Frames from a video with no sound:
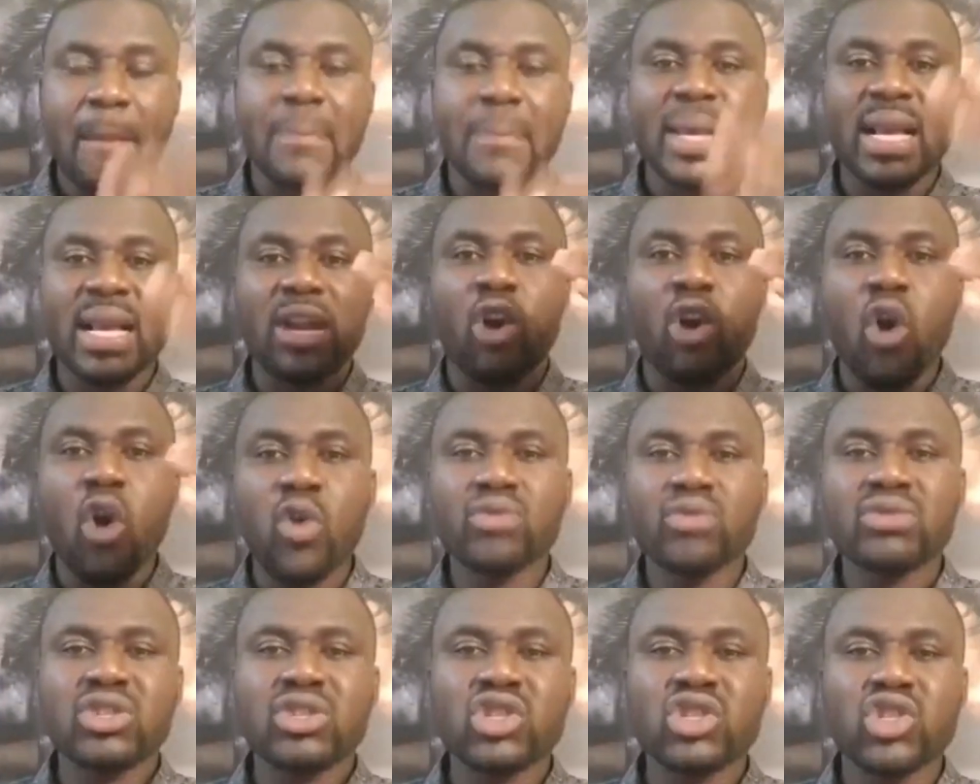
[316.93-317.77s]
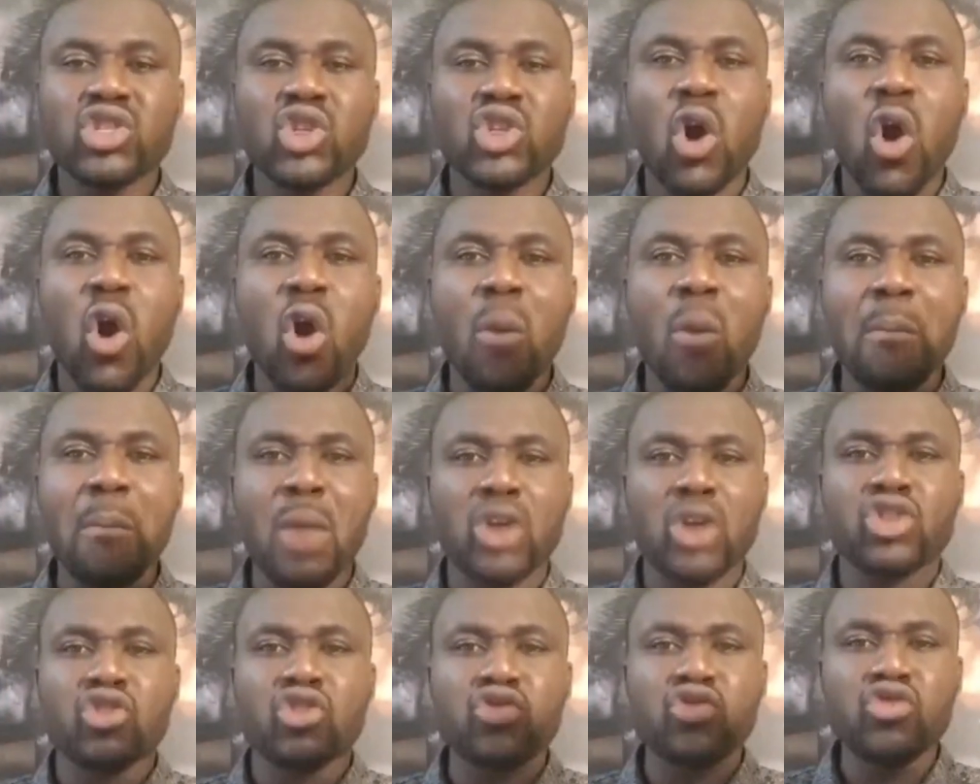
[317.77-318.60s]
goes so
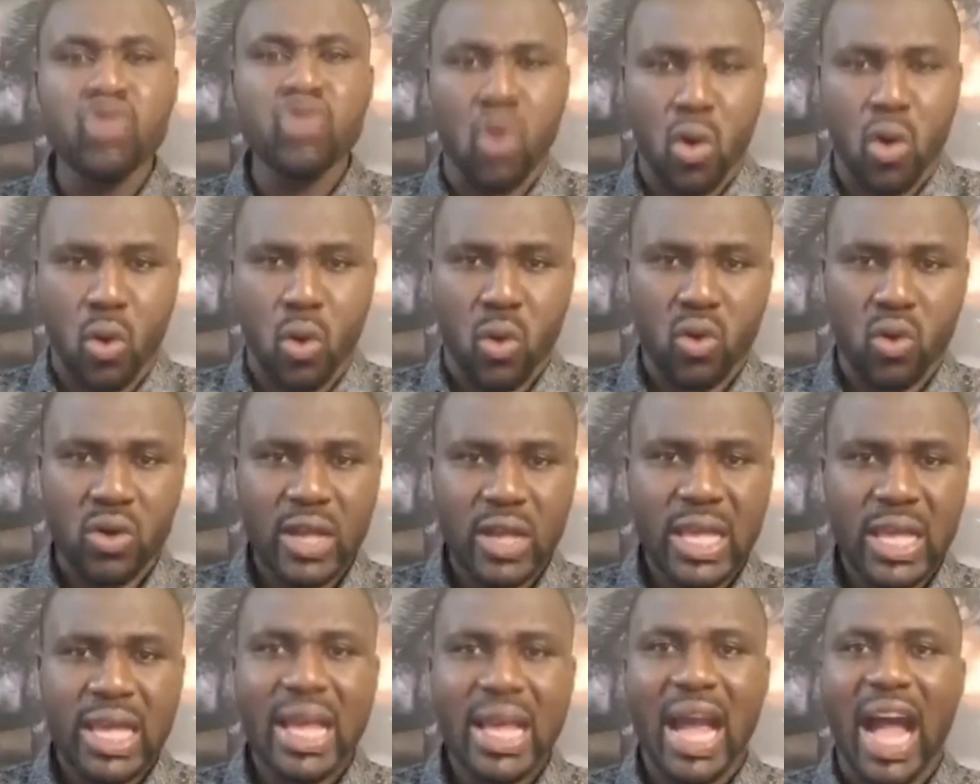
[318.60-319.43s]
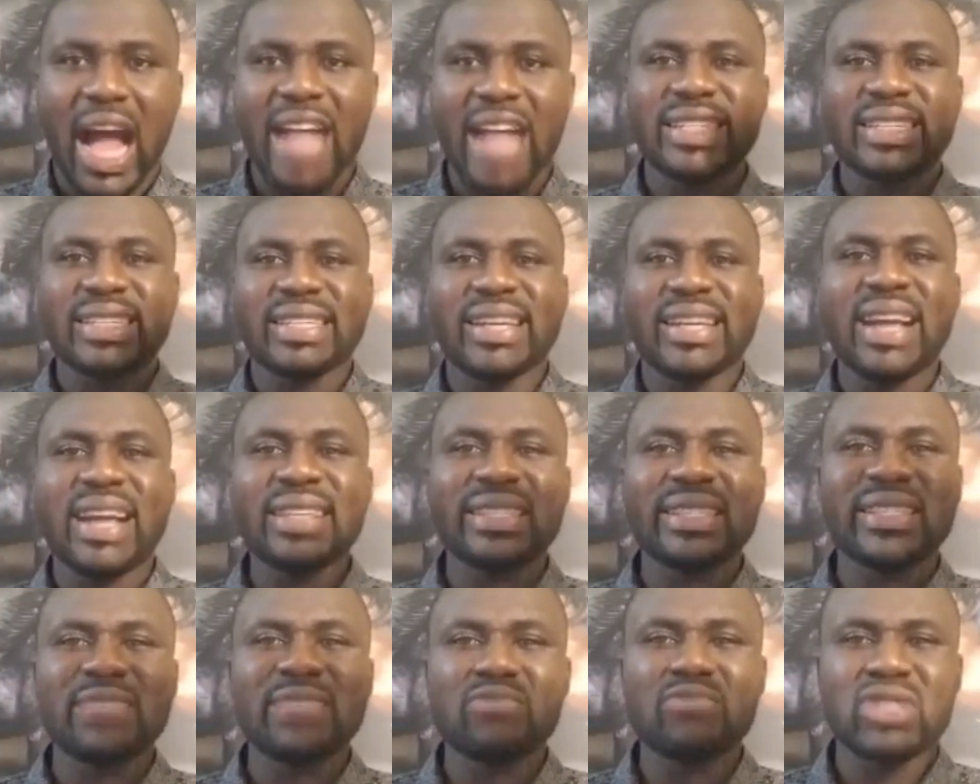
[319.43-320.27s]
much low and
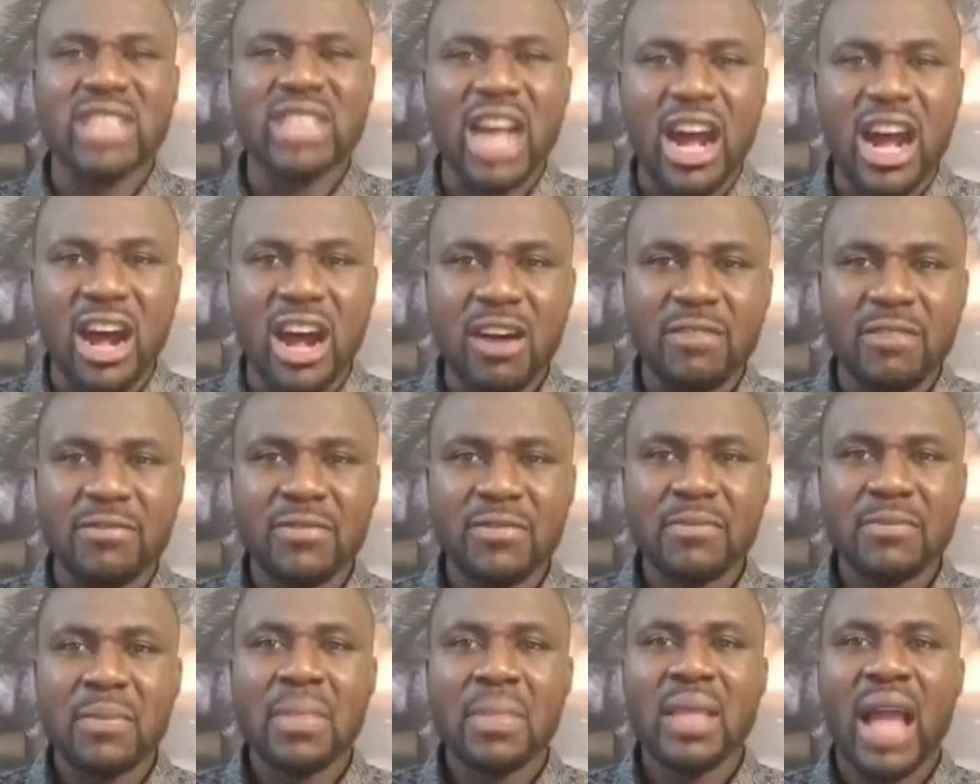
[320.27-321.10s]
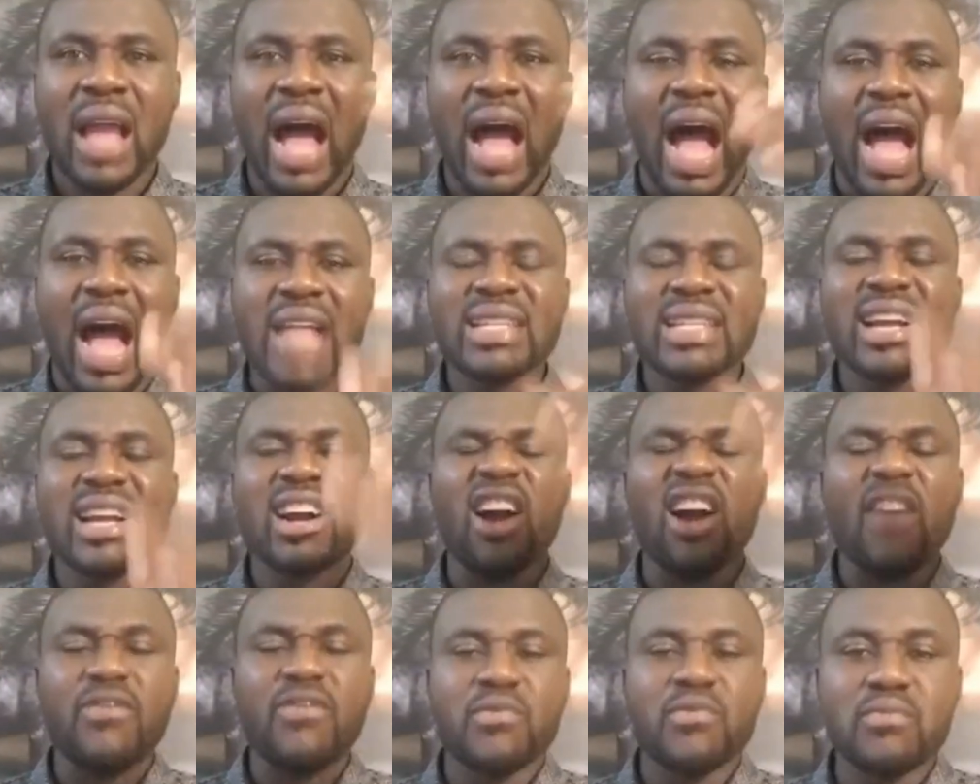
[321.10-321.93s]
disgraces himself, and the
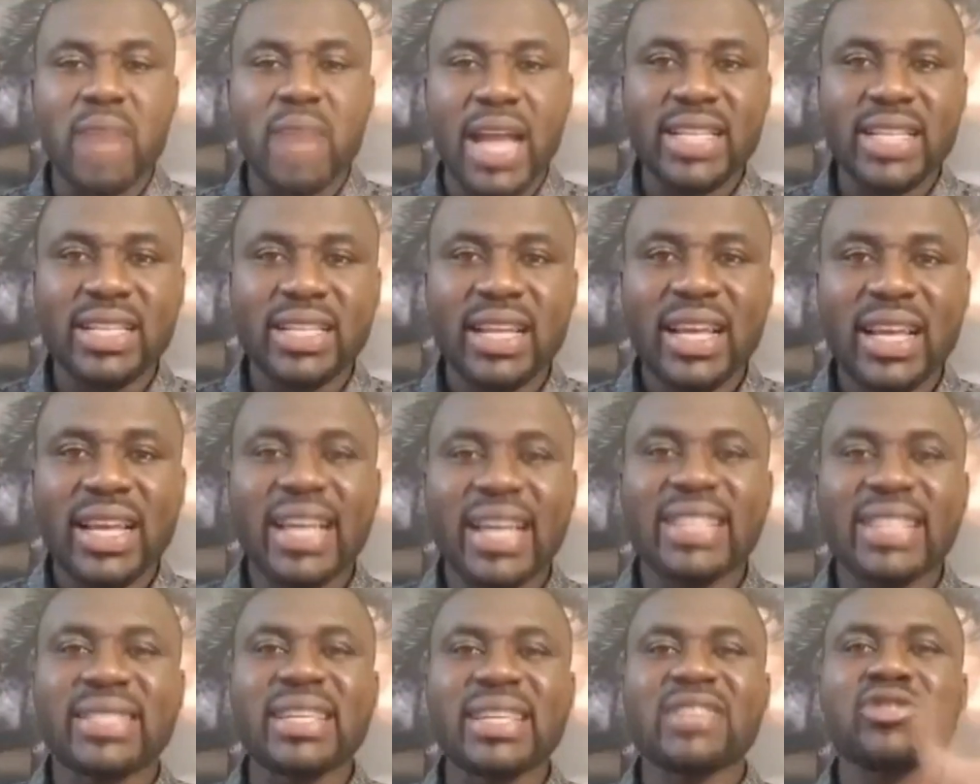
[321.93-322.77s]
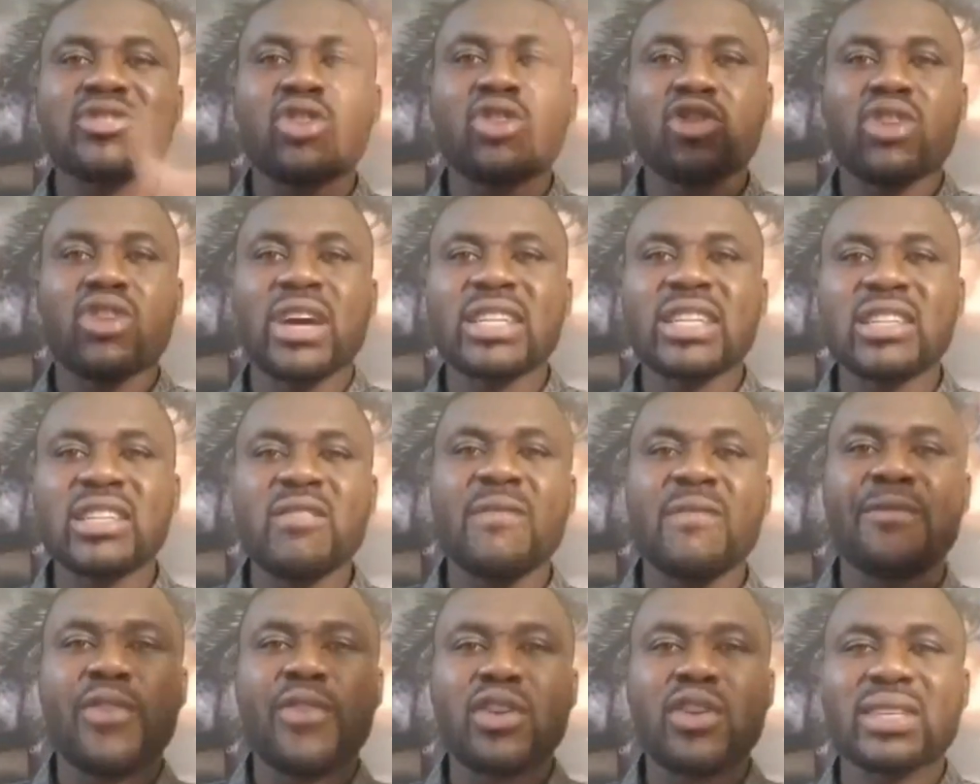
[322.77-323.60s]
government is still
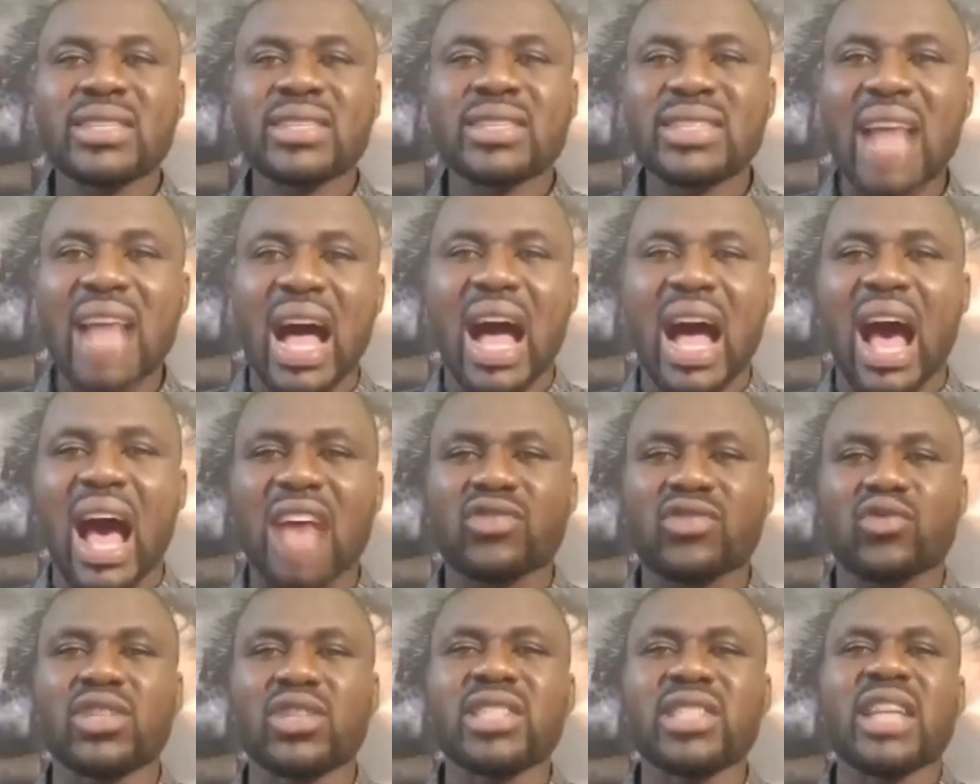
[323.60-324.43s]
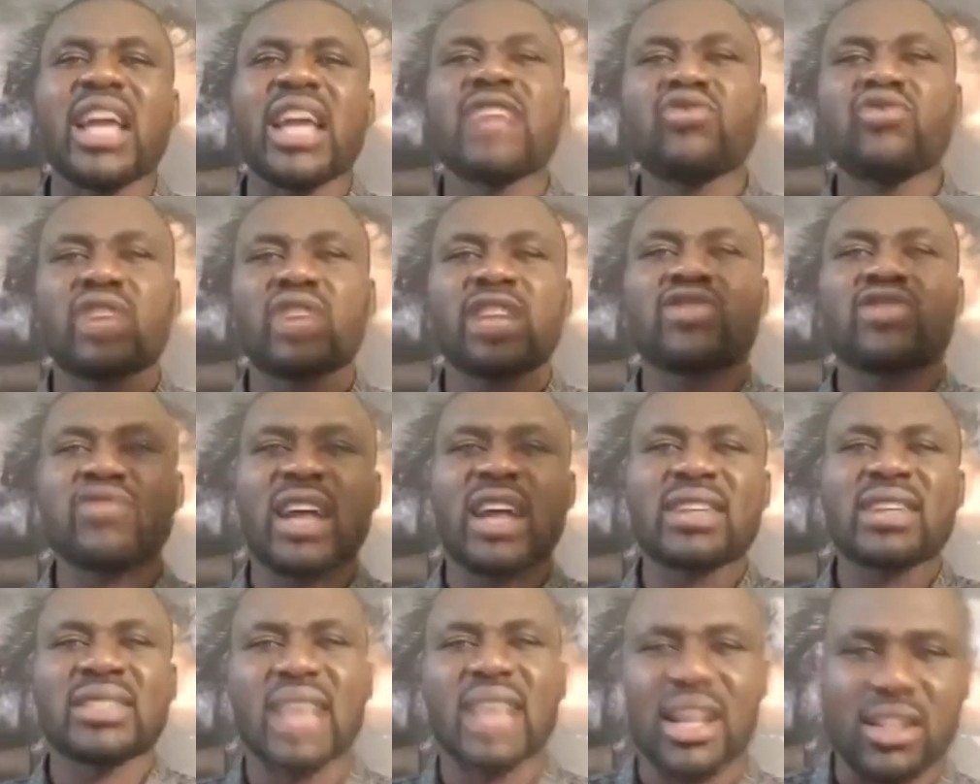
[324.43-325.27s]
tolerating fraudsters within the
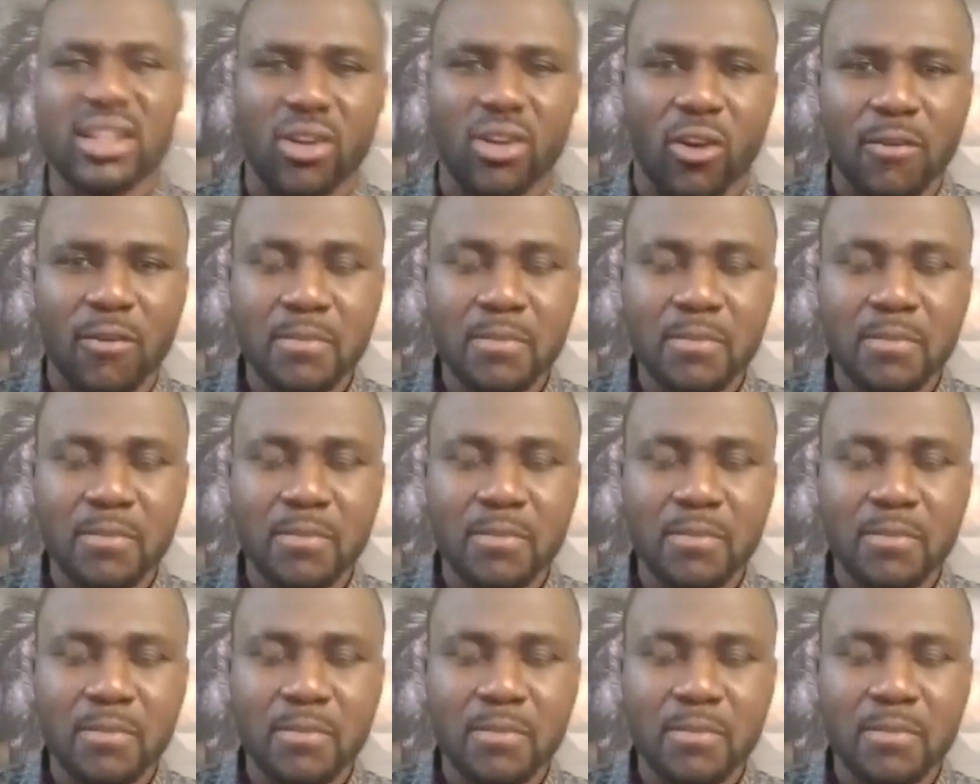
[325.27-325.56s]
educational sector.